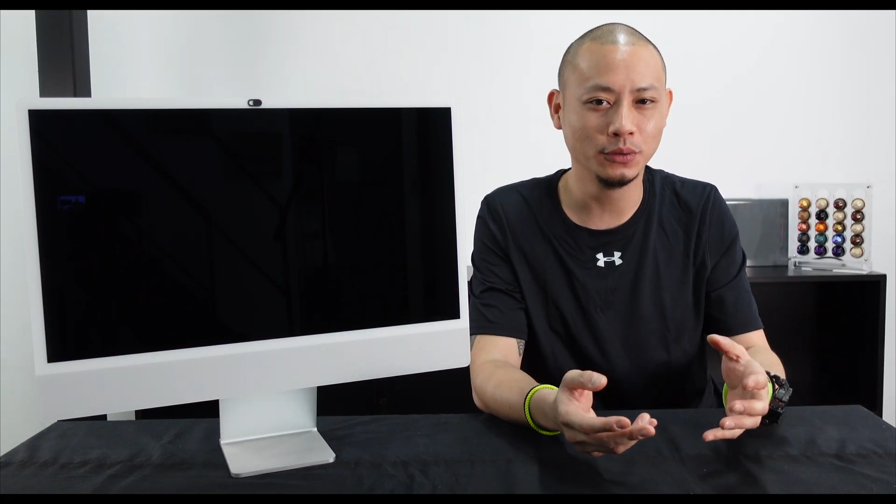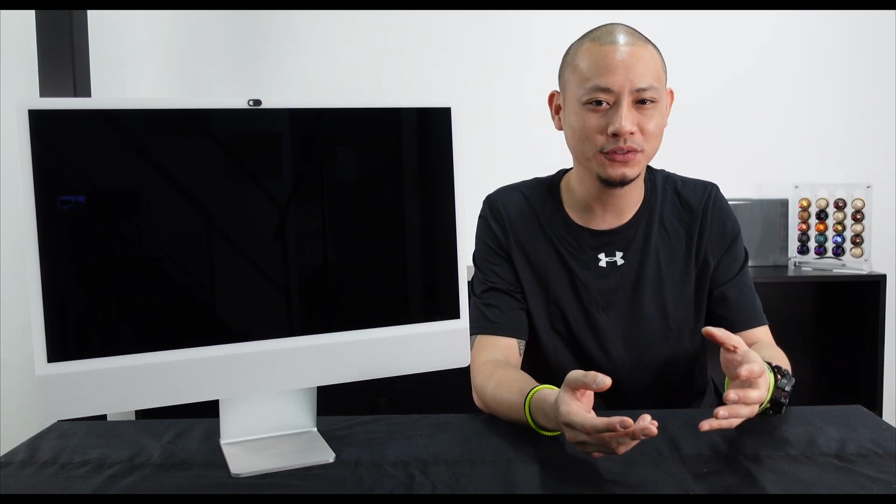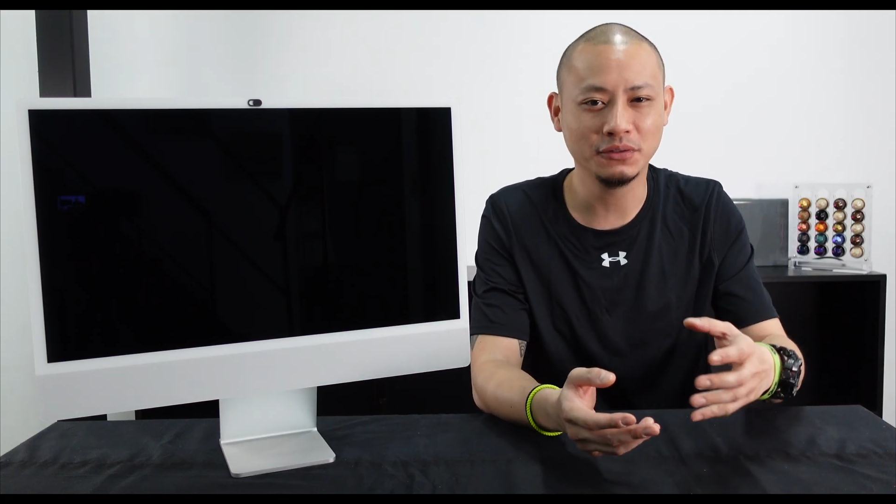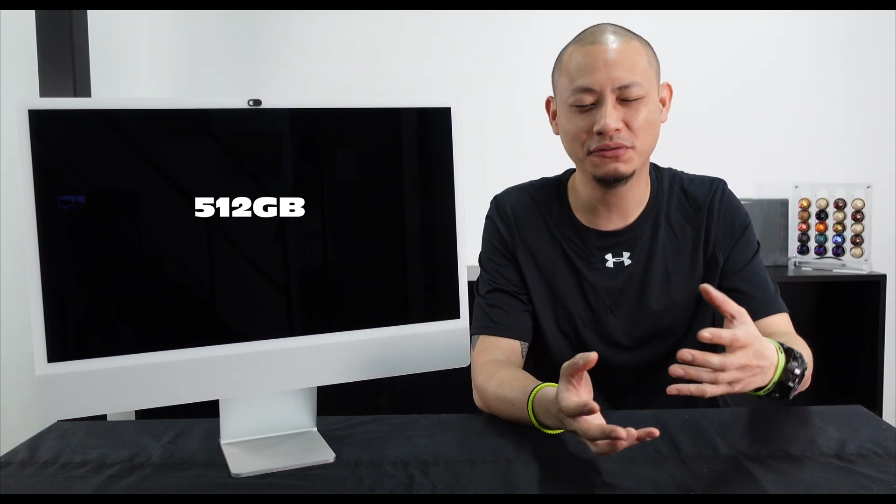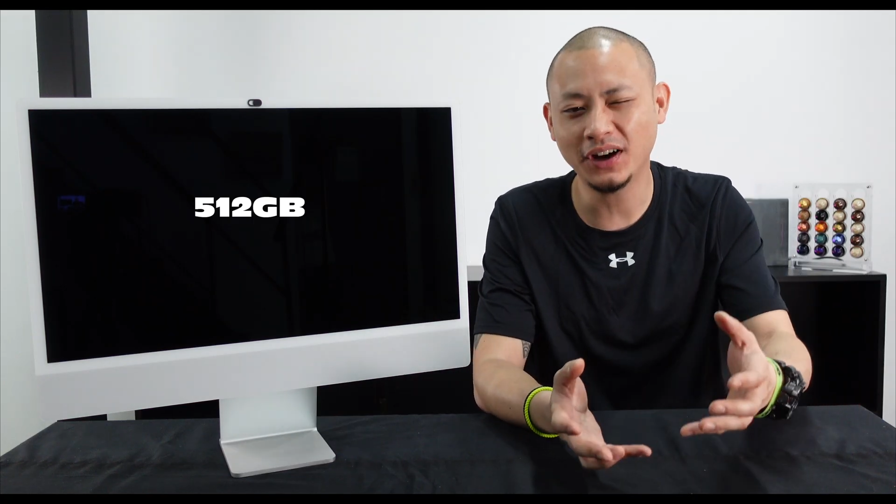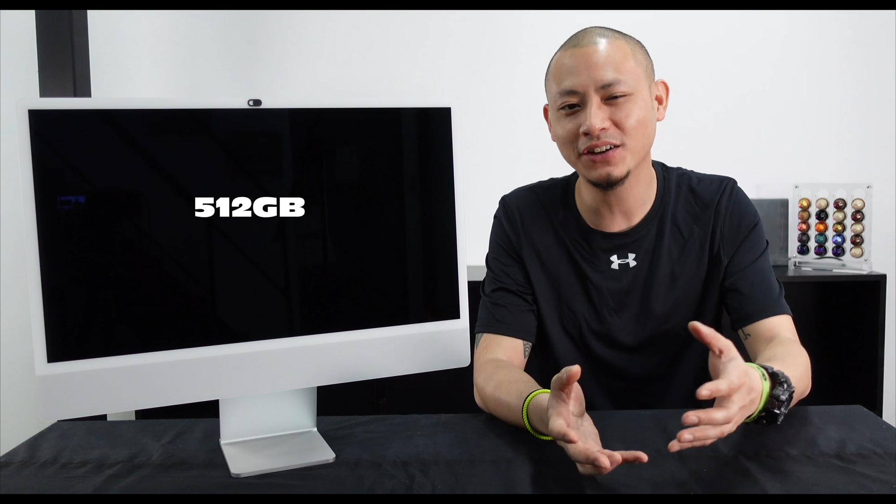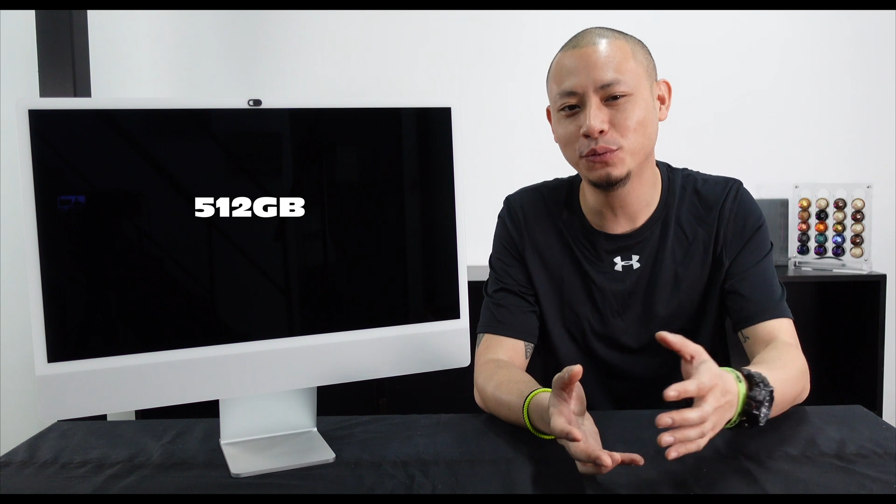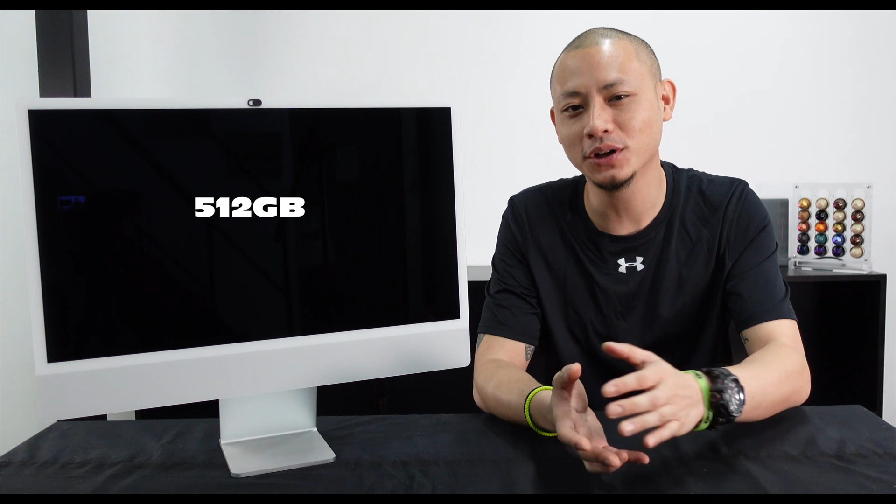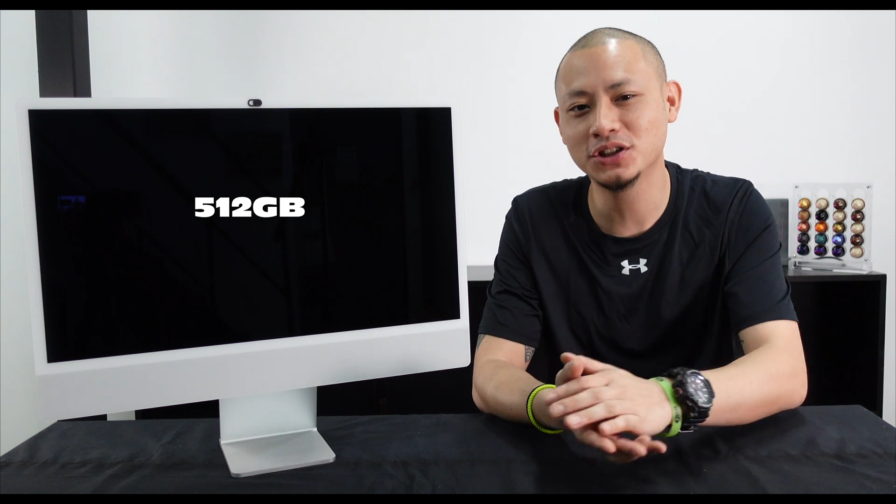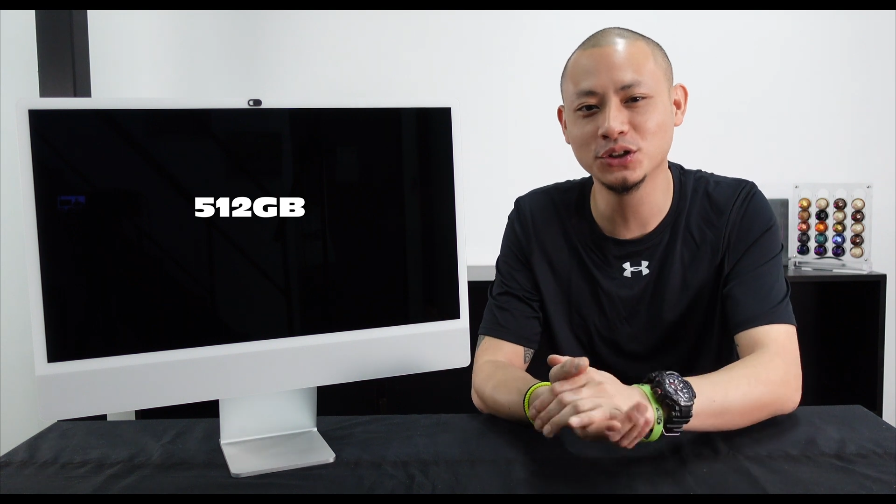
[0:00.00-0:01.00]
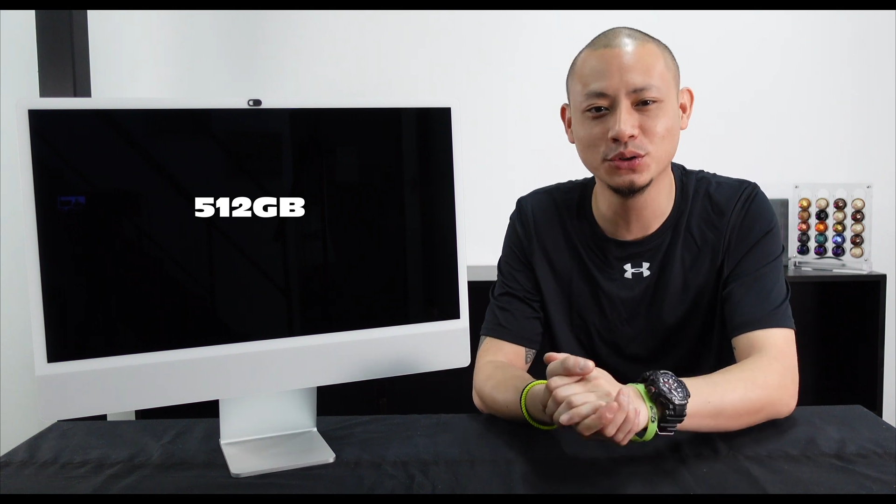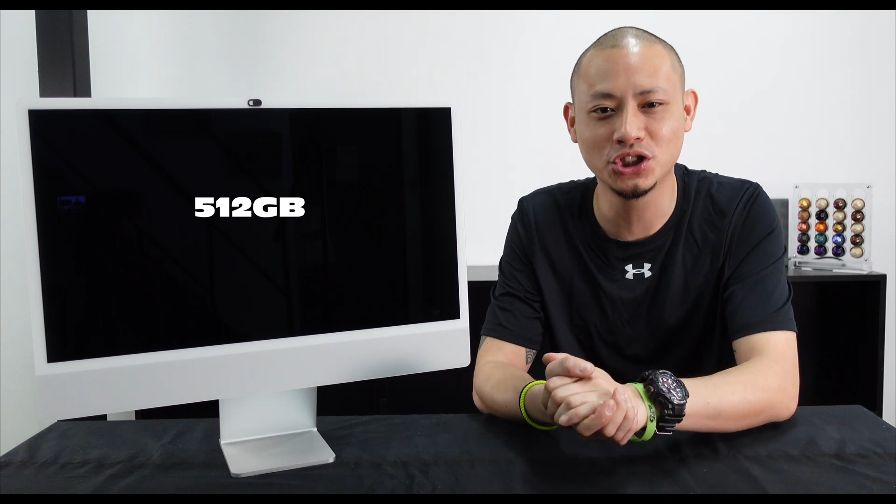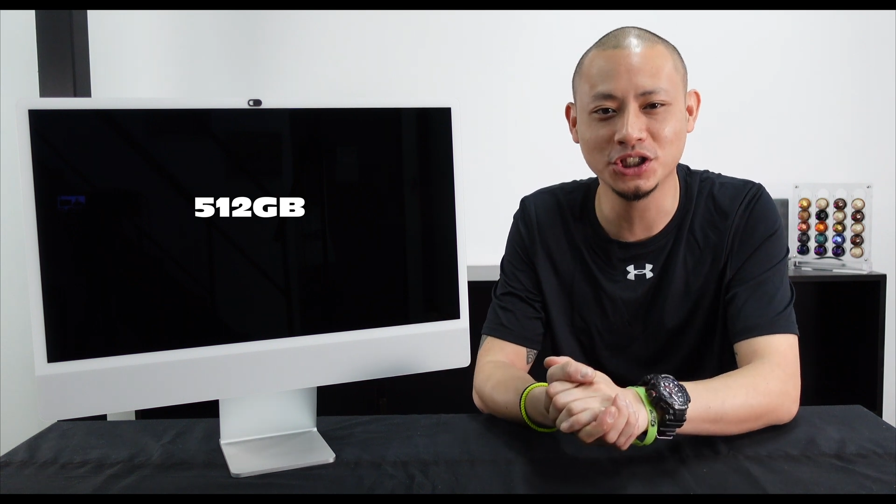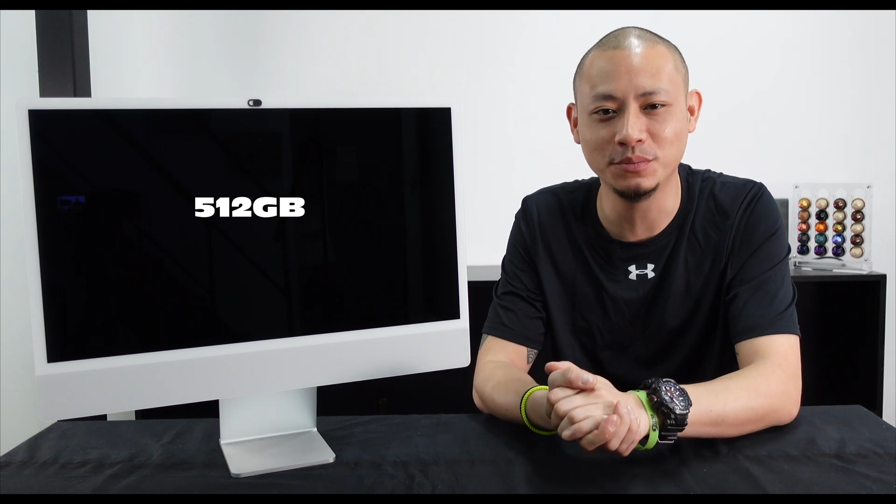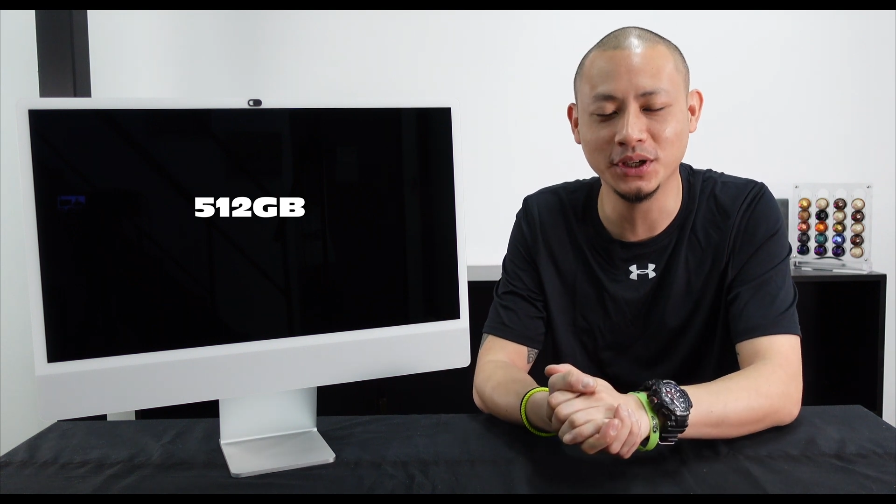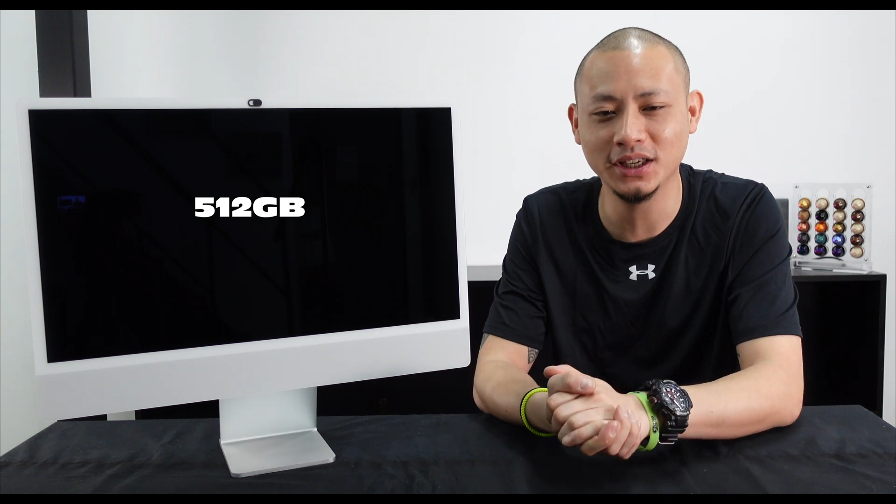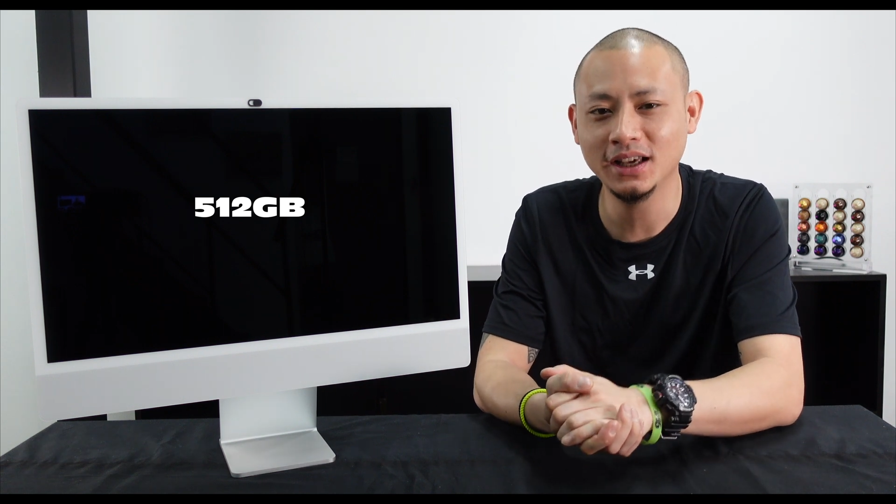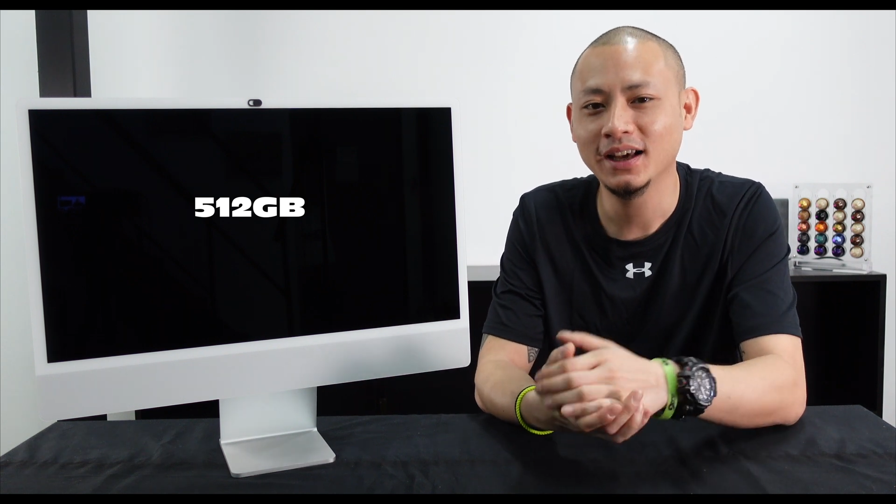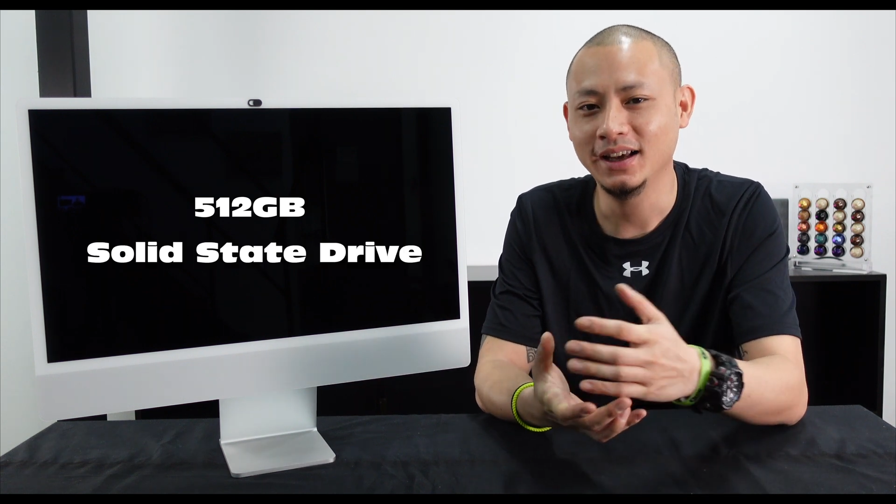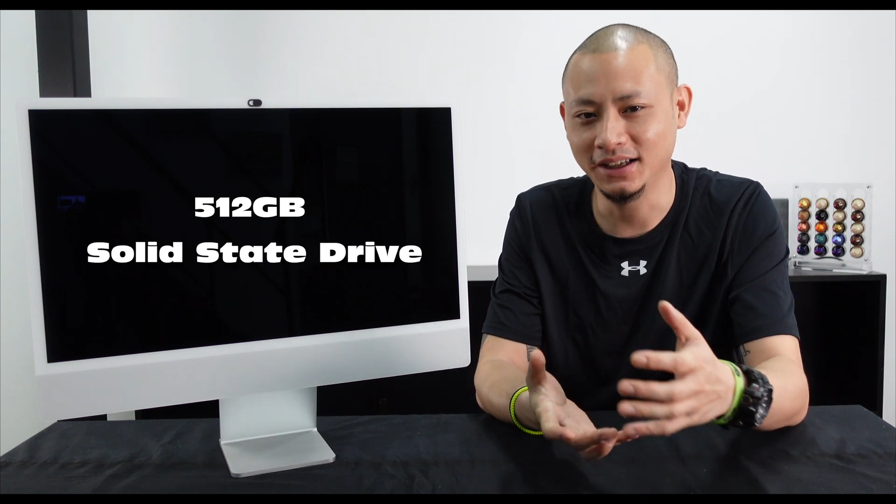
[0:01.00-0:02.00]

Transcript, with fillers: with the 512GB